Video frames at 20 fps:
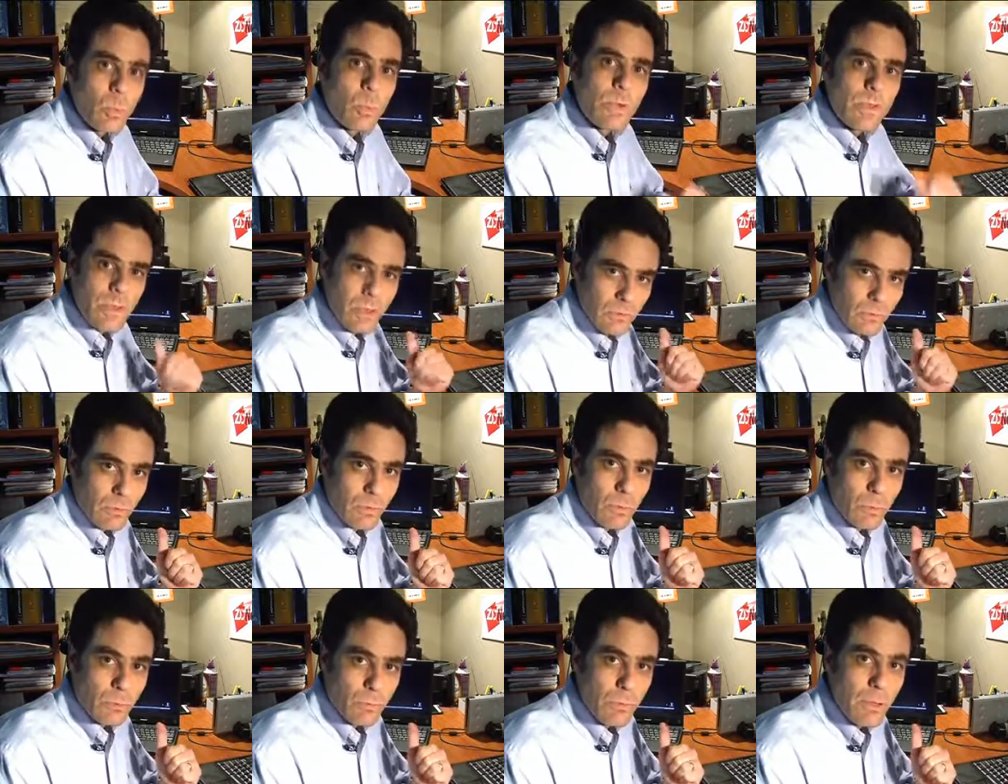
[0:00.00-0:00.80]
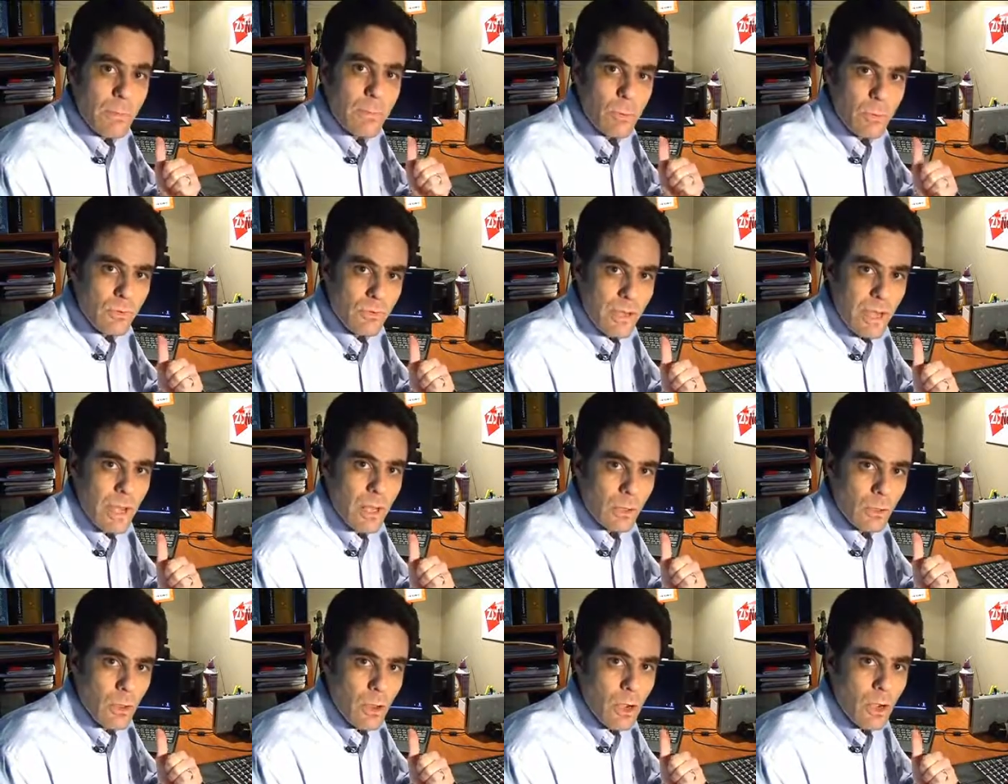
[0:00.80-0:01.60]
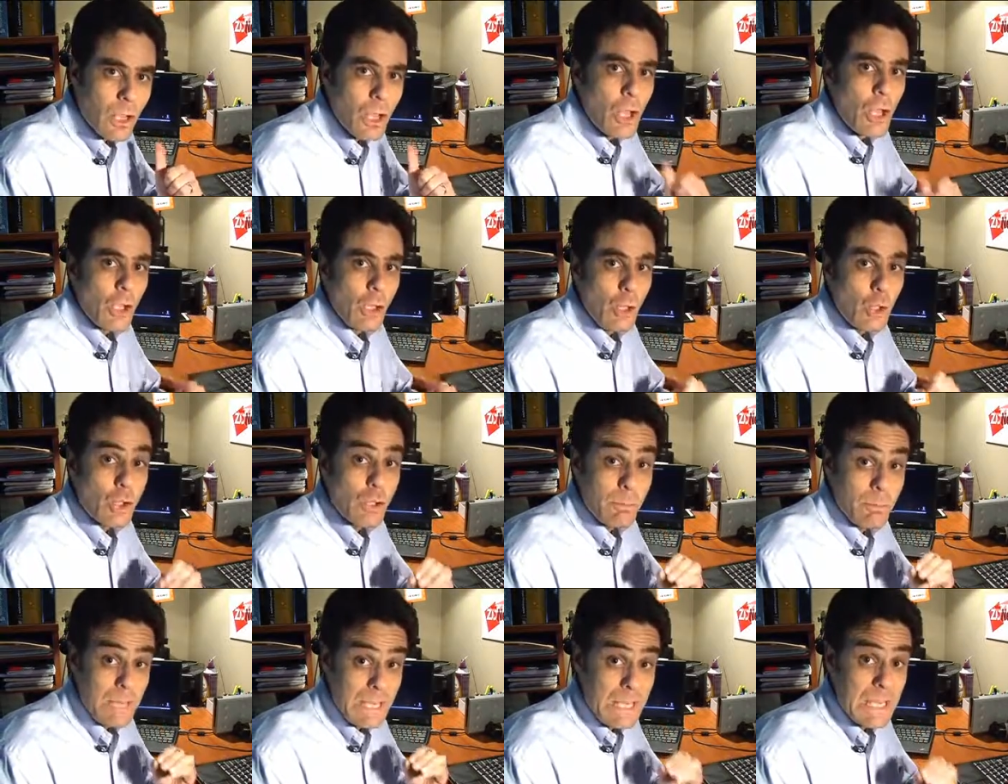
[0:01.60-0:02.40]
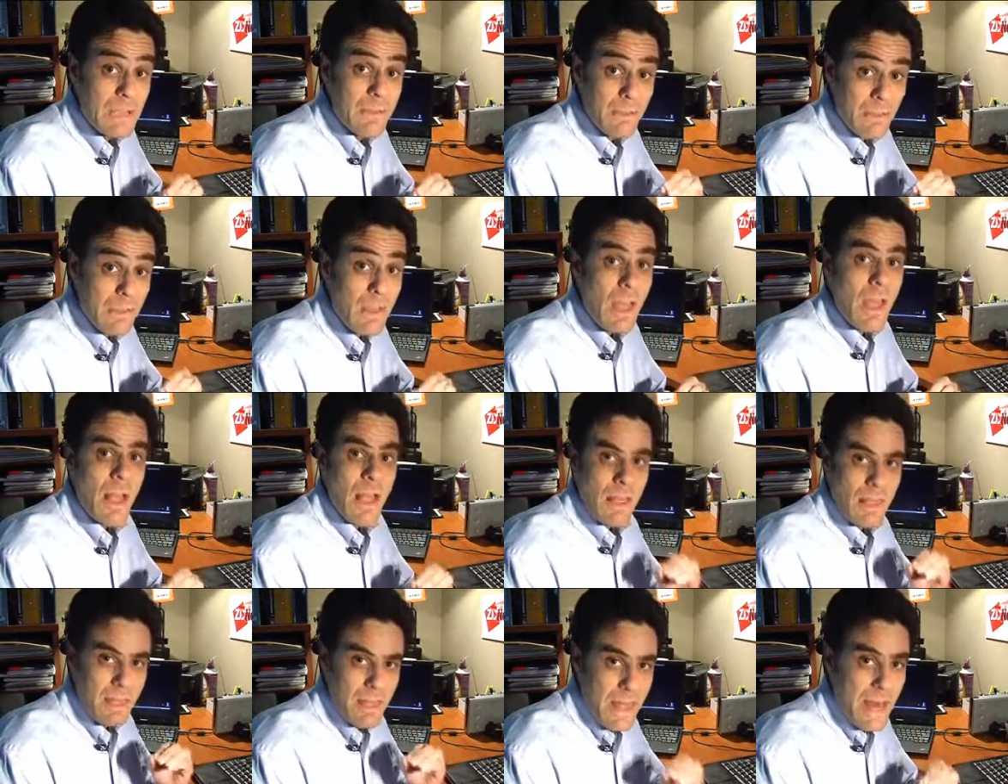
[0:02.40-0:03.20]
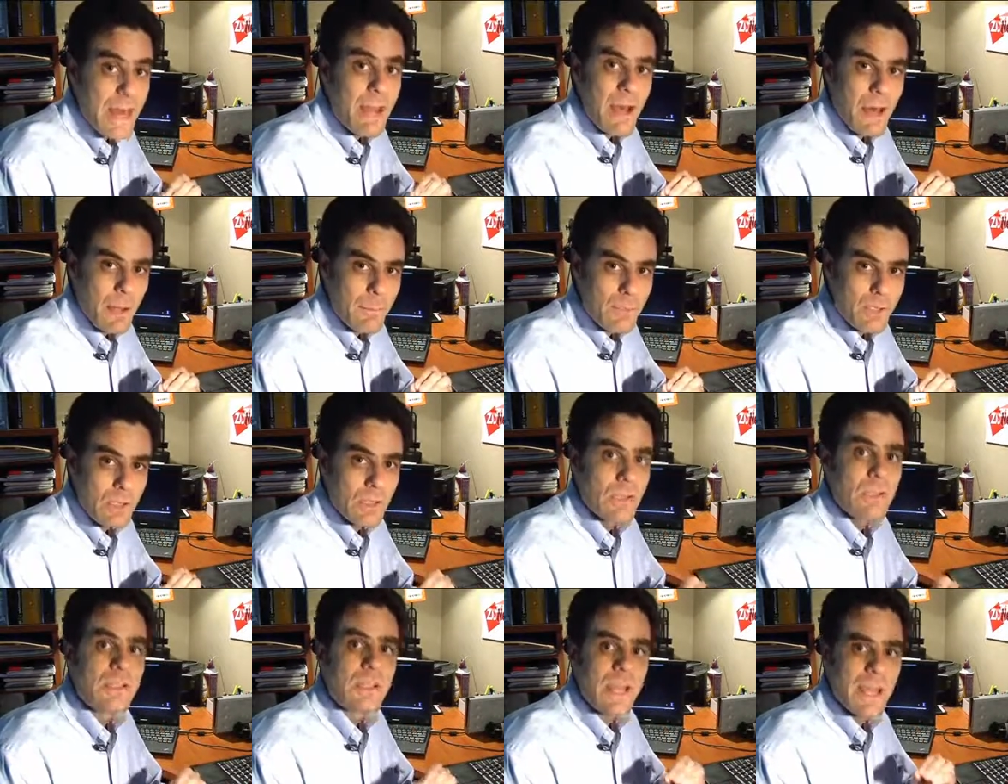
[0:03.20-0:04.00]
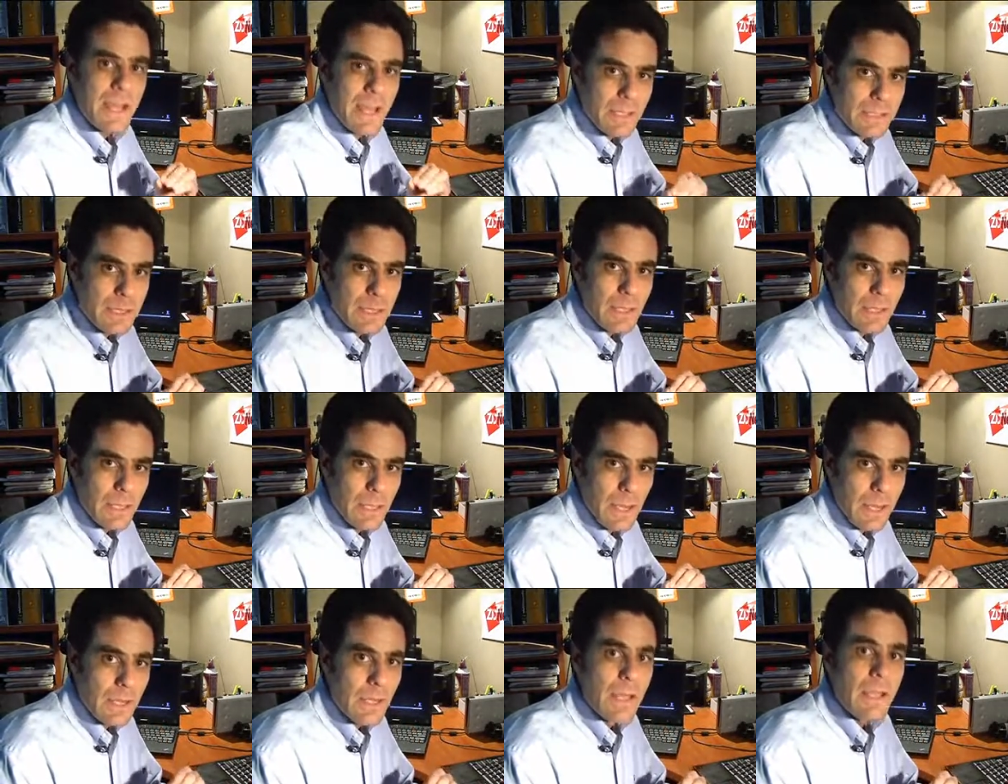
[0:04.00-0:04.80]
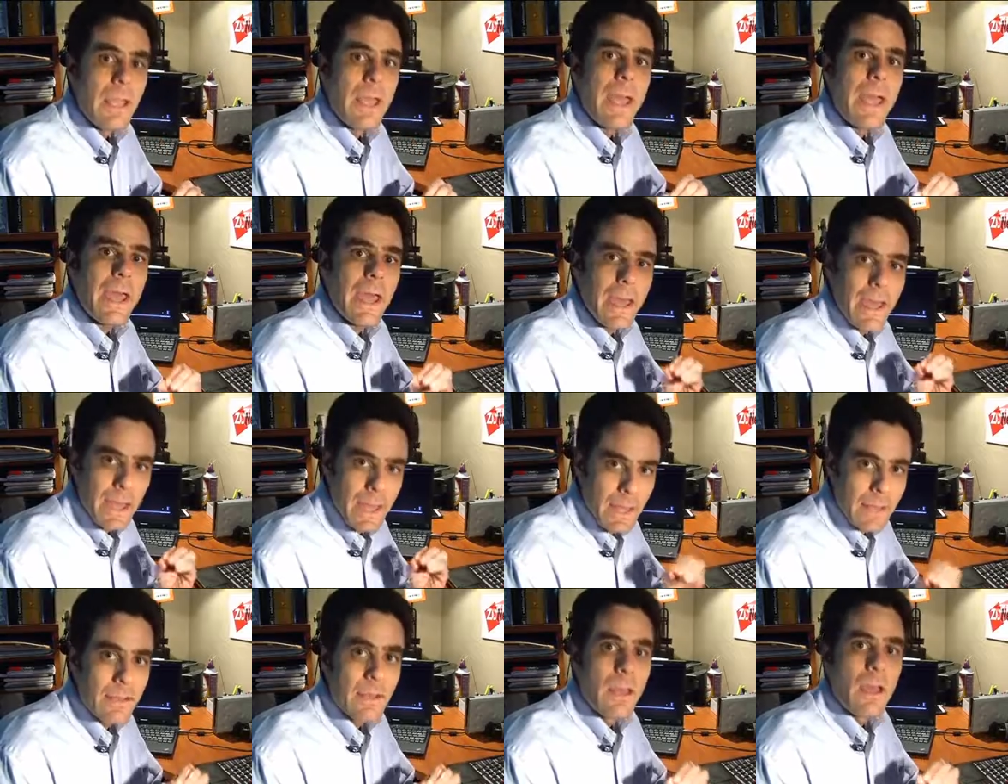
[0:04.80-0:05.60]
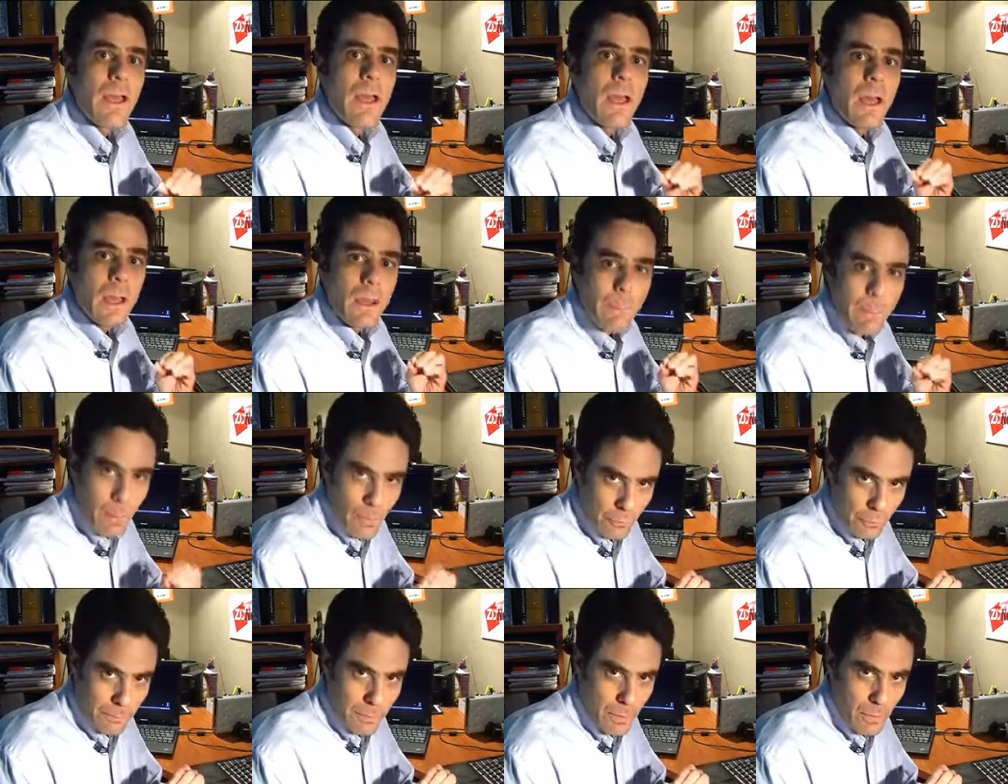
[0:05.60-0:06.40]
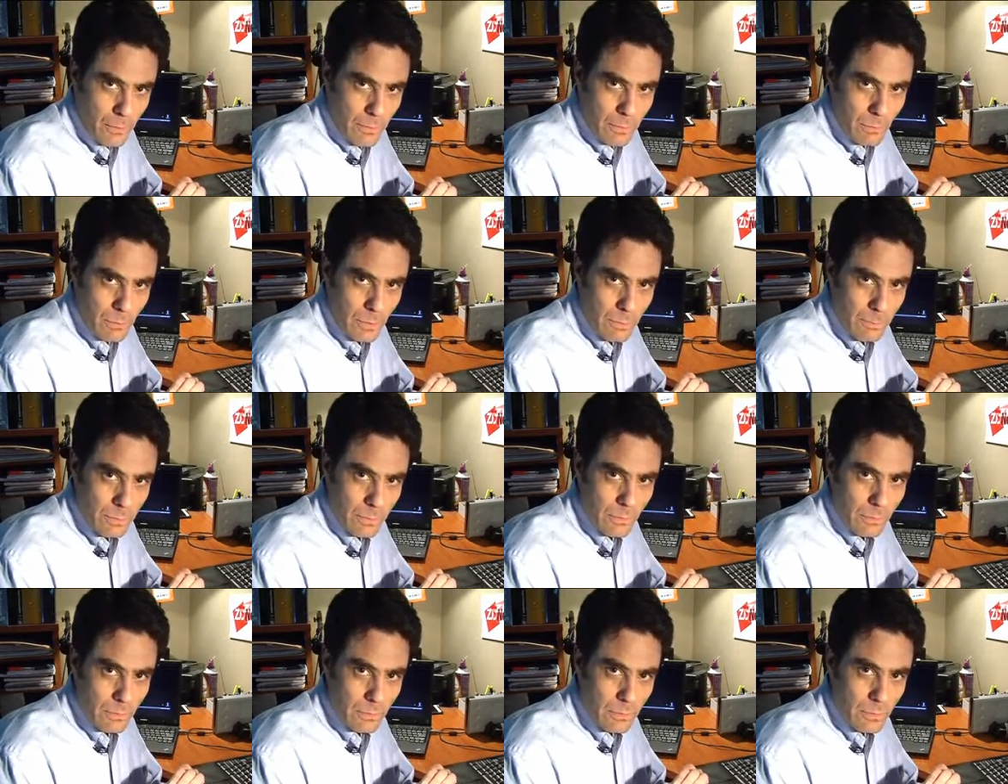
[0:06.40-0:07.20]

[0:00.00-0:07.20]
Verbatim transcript: with this little reboot dialogue, you should be given that option to escalate and postpone the reboot.